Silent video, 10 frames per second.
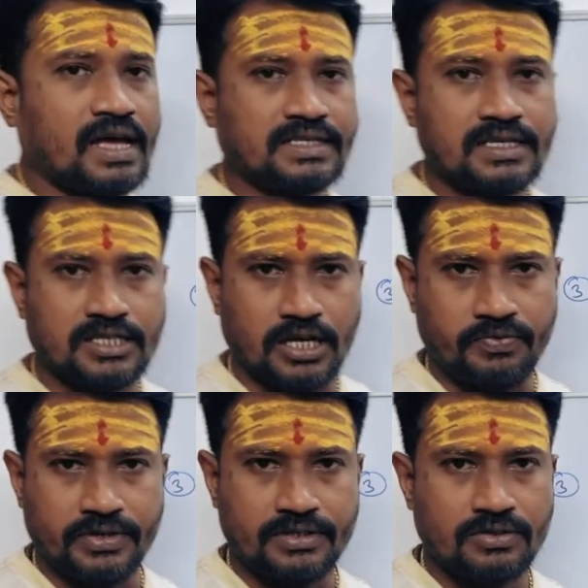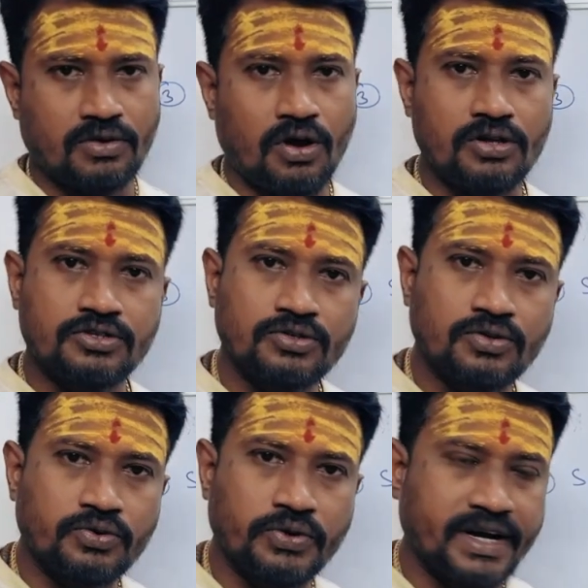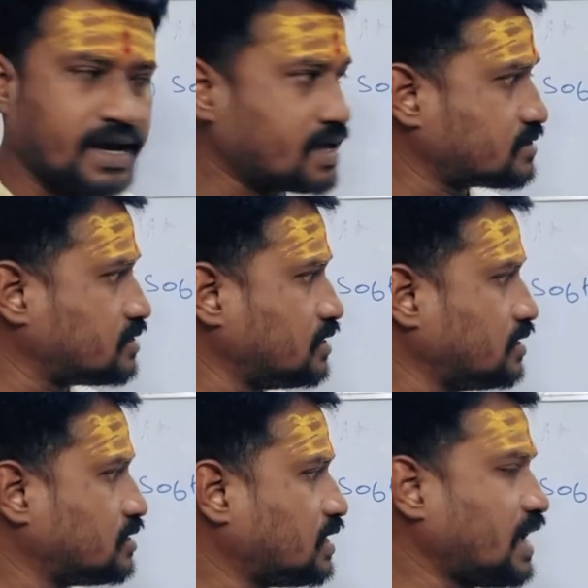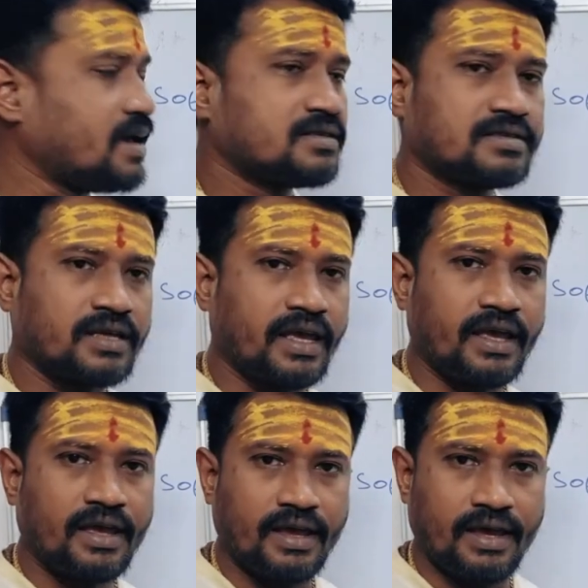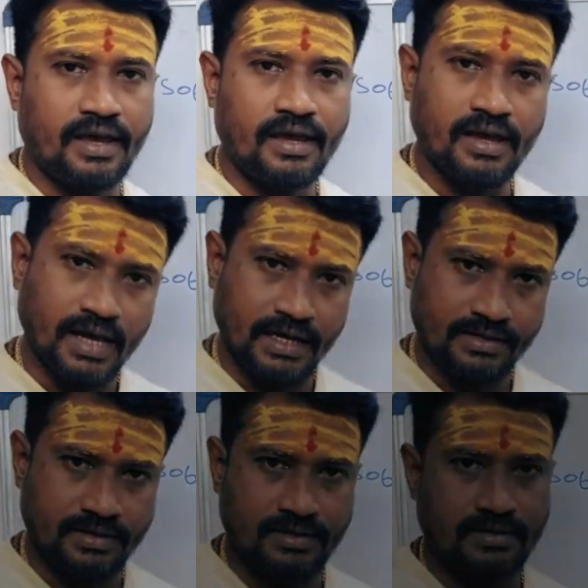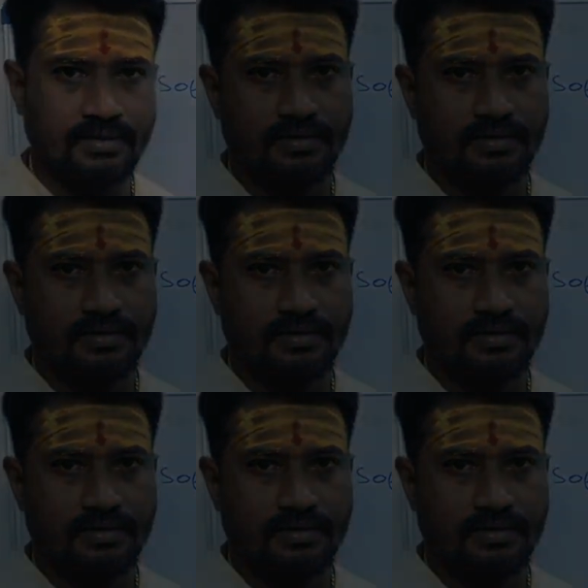as a service, also noted as SaaS.